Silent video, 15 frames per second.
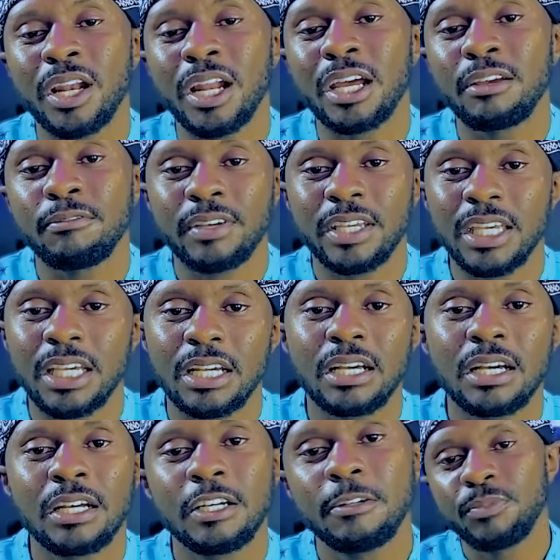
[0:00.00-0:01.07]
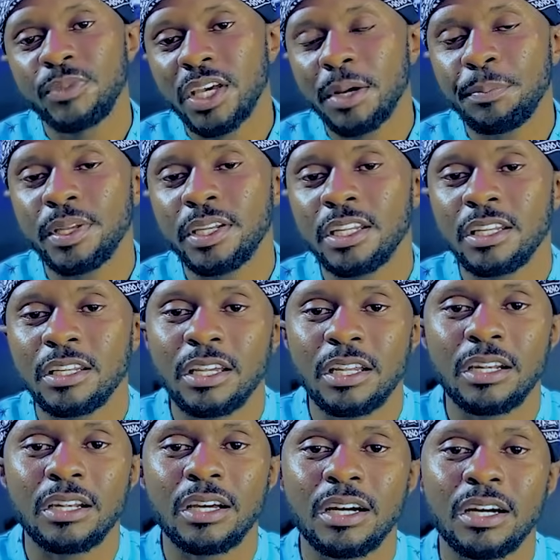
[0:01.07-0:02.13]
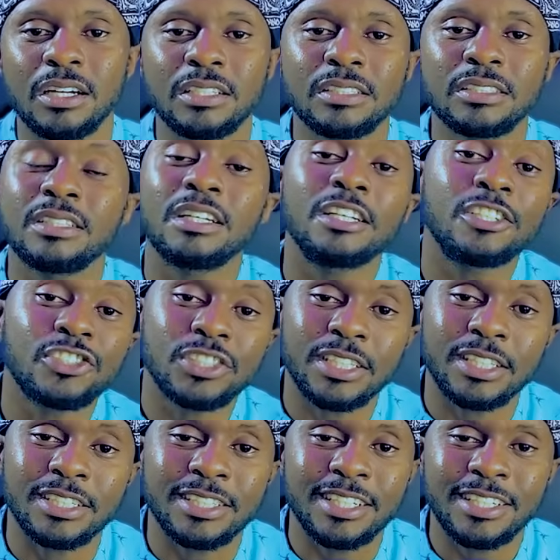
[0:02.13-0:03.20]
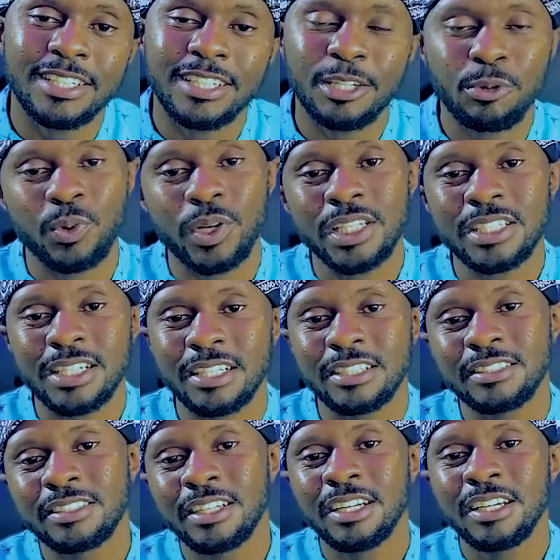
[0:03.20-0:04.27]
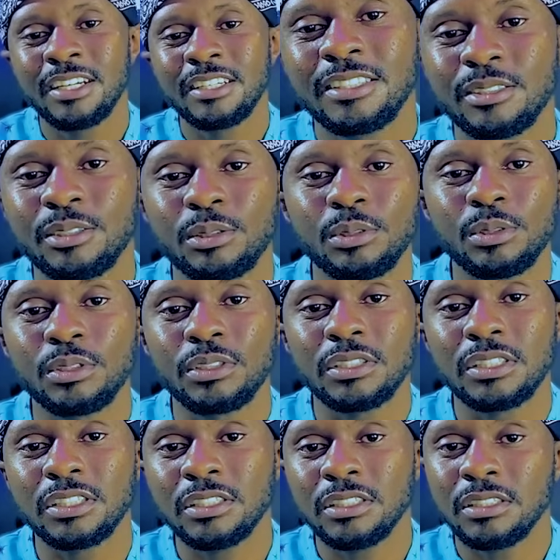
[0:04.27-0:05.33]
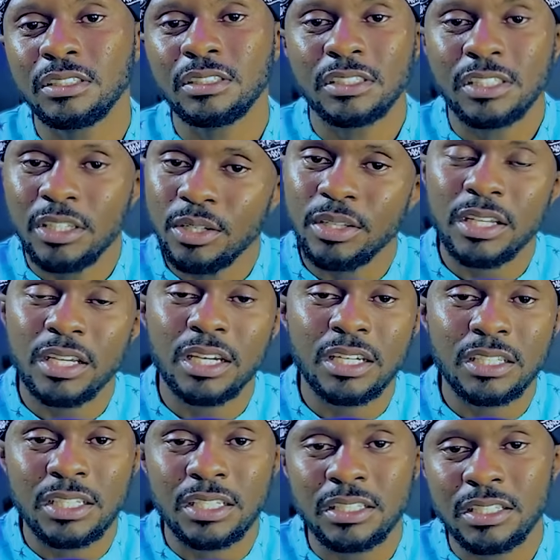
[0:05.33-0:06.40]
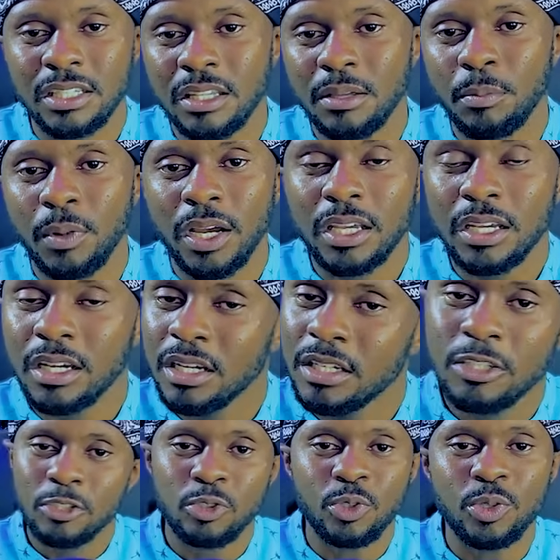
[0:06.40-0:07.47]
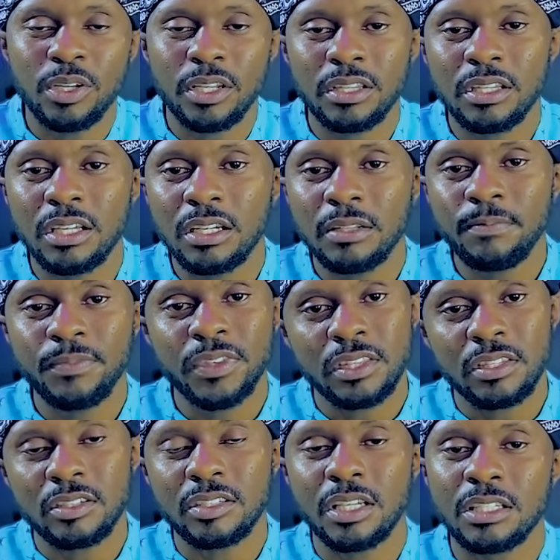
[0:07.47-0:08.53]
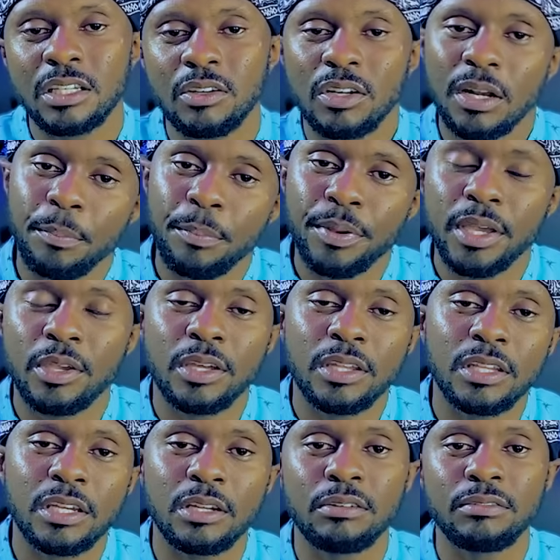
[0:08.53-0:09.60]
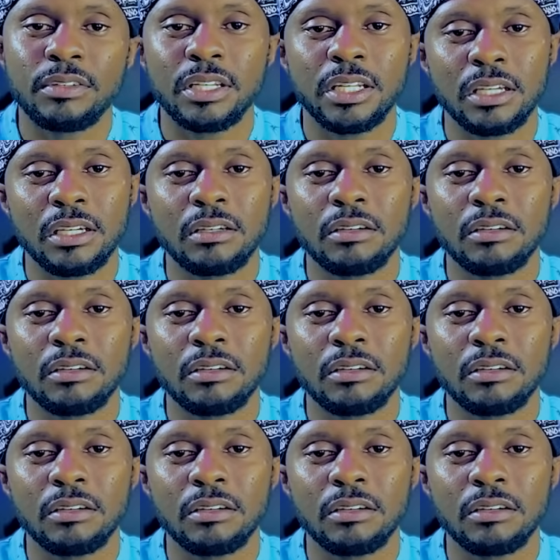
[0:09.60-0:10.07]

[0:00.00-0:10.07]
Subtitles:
live gig happening in Sarit Center in Westlands. So you go there, just get the mic, do your thing. These guys are gonna pay you at the end of the day.